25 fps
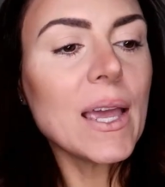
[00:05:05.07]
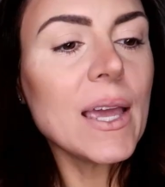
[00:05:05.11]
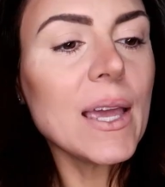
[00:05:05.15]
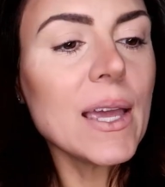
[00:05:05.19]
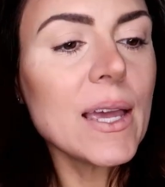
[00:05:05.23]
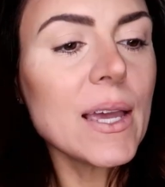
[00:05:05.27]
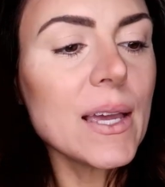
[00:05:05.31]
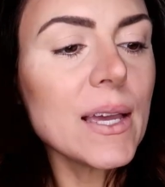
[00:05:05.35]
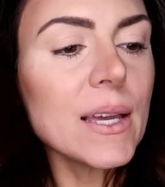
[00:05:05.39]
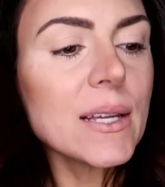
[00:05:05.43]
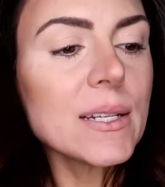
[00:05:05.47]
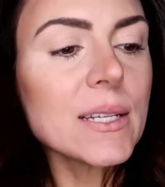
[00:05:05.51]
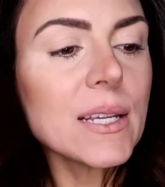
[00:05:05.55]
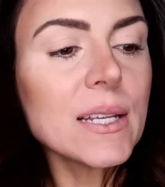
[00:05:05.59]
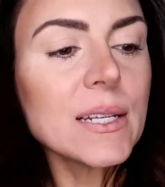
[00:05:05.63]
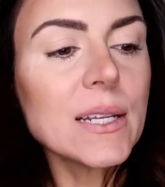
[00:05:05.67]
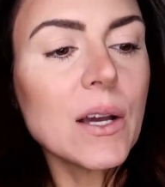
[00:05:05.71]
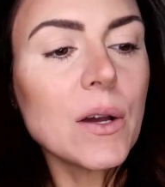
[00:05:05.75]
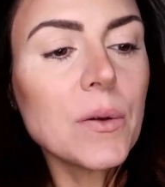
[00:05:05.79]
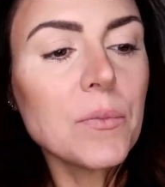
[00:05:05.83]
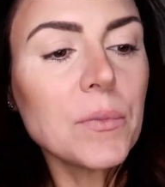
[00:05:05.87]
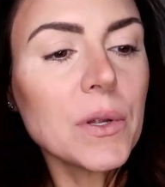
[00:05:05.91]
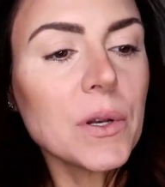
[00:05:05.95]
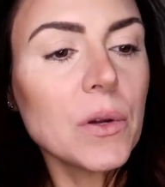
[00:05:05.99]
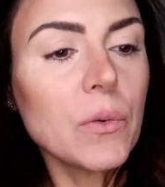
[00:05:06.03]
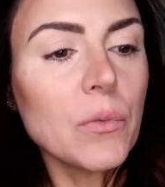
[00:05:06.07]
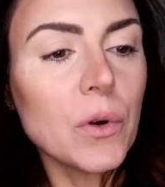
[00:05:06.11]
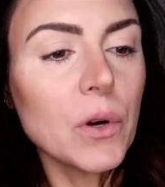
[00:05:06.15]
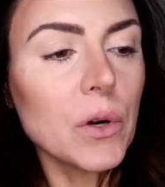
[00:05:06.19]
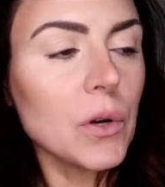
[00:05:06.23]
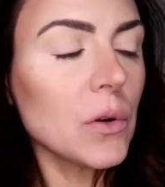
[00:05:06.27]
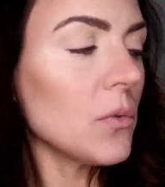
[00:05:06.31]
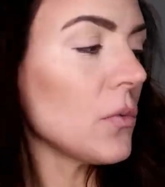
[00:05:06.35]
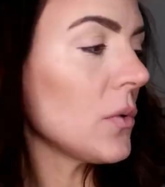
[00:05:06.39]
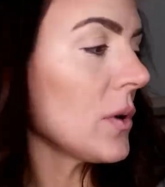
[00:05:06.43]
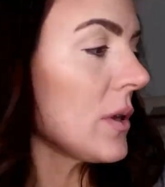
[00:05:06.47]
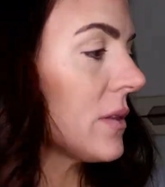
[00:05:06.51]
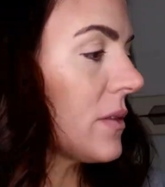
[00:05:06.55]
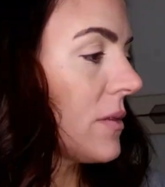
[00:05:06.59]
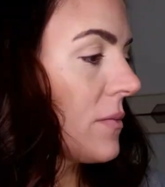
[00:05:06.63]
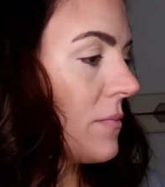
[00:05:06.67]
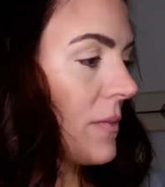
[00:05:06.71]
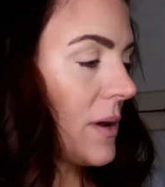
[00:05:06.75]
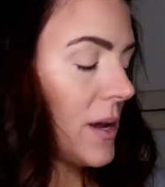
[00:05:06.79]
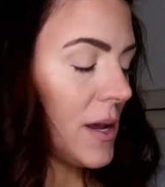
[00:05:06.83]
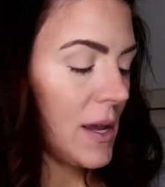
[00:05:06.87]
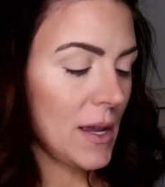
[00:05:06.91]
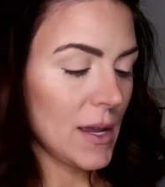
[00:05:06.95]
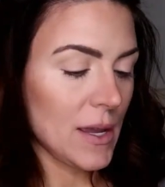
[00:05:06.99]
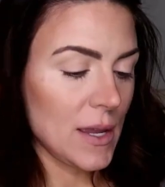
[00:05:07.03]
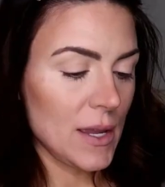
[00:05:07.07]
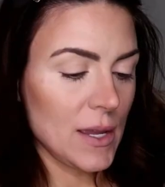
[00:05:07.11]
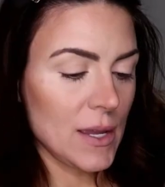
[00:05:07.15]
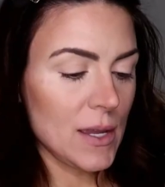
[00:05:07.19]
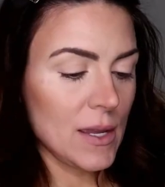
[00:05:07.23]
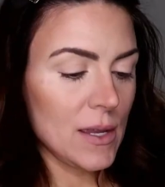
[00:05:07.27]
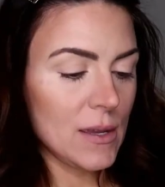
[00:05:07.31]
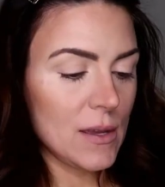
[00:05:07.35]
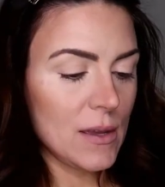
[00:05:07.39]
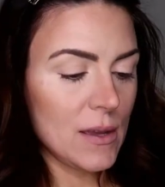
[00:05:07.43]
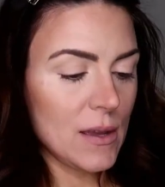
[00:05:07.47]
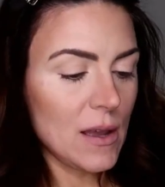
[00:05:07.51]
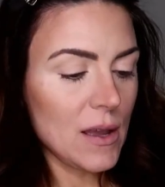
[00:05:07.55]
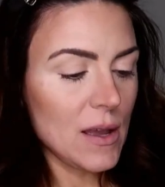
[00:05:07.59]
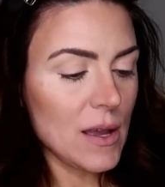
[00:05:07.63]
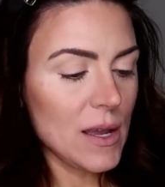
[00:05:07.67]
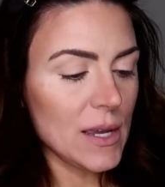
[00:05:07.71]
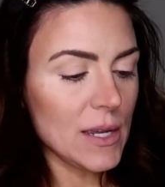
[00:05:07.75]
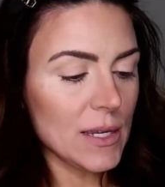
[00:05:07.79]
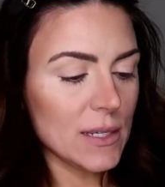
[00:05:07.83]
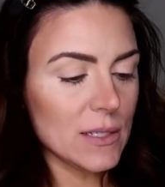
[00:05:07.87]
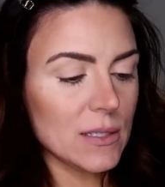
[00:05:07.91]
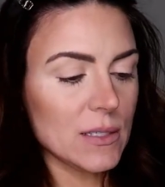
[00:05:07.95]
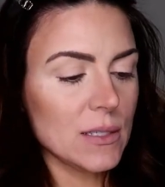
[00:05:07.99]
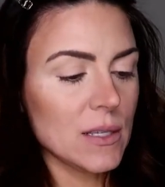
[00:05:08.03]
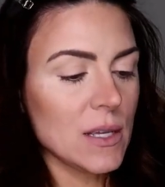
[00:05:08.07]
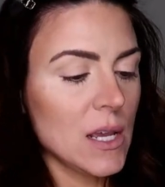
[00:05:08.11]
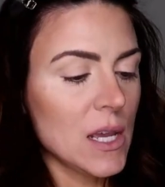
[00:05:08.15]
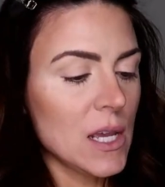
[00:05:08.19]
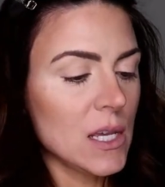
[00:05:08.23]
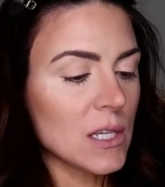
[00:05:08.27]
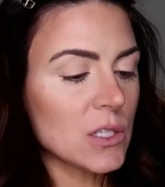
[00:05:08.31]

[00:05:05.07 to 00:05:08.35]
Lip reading: And now I'm gonna work with my eyes.